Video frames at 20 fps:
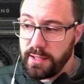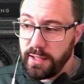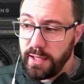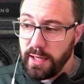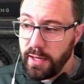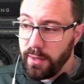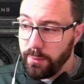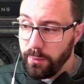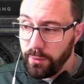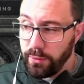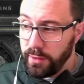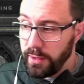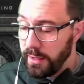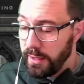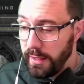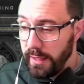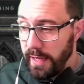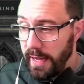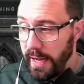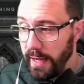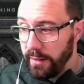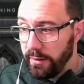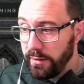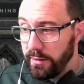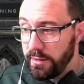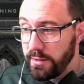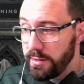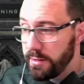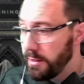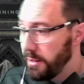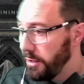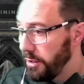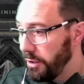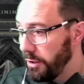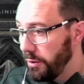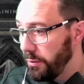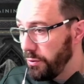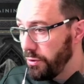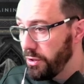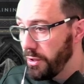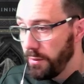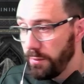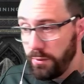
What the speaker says: get one, and you don't